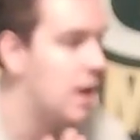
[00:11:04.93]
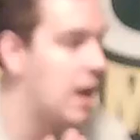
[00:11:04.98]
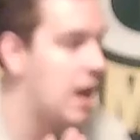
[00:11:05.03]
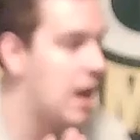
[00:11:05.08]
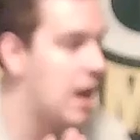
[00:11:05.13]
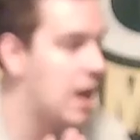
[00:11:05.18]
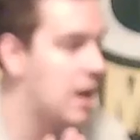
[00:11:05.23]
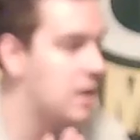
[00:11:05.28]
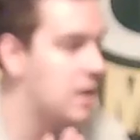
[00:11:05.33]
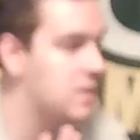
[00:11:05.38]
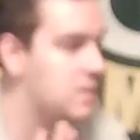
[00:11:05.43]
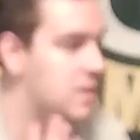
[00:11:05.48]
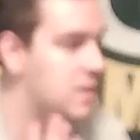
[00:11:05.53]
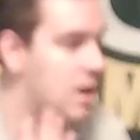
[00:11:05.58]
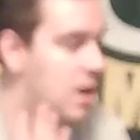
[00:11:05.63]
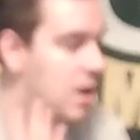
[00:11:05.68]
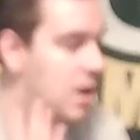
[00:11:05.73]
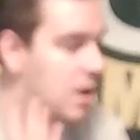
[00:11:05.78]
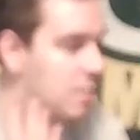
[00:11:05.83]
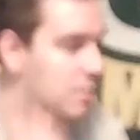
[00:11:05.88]
And
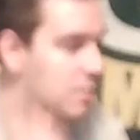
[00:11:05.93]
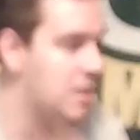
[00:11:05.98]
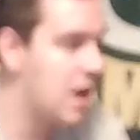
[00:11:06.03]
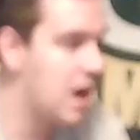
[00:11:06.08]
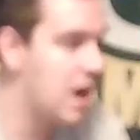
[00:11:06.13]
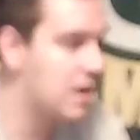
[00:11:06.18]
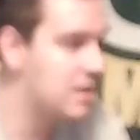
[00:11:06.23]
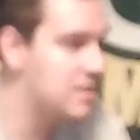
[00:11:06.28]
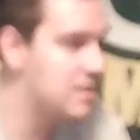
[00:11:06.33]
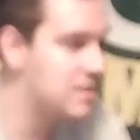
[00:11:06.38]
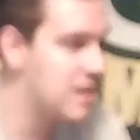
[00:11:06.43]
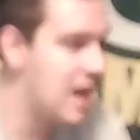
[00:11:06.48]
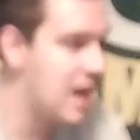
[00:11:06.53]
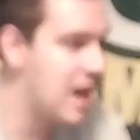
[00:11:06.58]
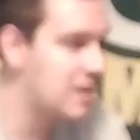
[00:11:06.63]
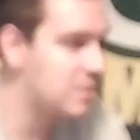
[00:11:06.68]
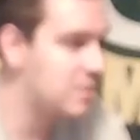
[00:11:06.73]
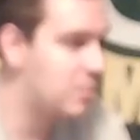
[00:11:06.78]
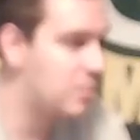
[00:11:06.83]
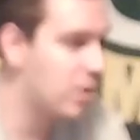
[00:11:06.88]
Giannis
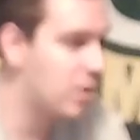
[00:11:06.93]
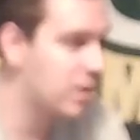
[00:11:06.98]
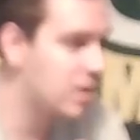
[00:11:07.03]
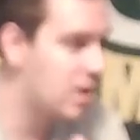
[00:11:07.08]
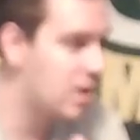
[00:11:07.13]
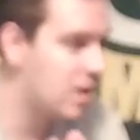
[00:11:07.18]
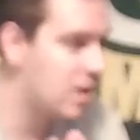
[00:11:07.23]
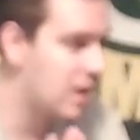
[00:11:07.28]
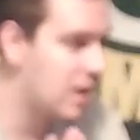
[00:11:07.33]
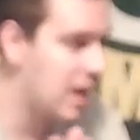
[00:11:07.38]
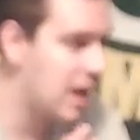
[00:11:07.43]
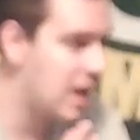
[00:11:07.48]
at the point guard,